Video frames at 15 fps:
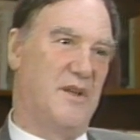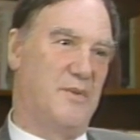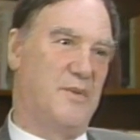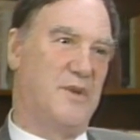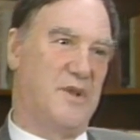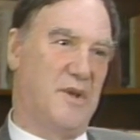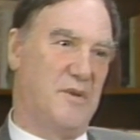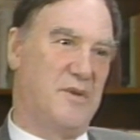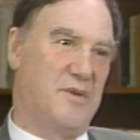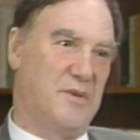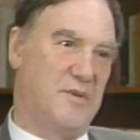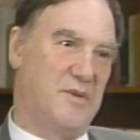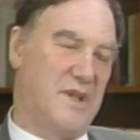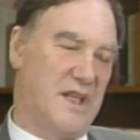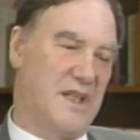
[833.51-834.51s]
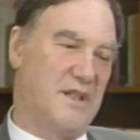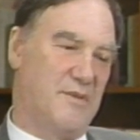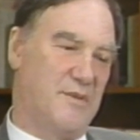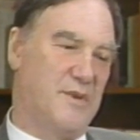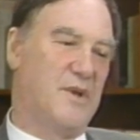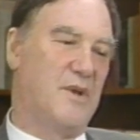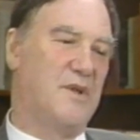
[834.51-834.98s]
If we don't do that,
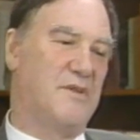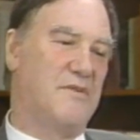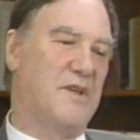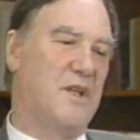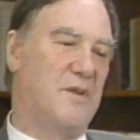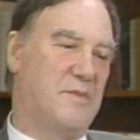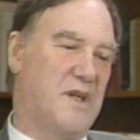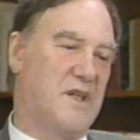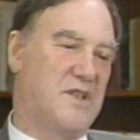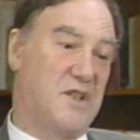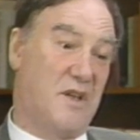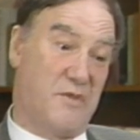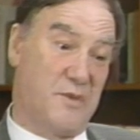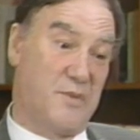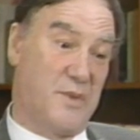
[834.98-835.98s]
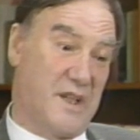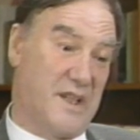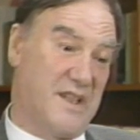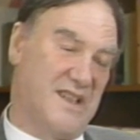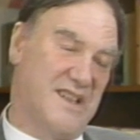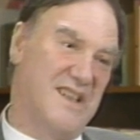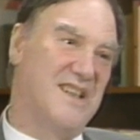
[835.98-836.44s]
if we don't develop our
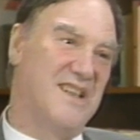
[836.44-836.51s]
software,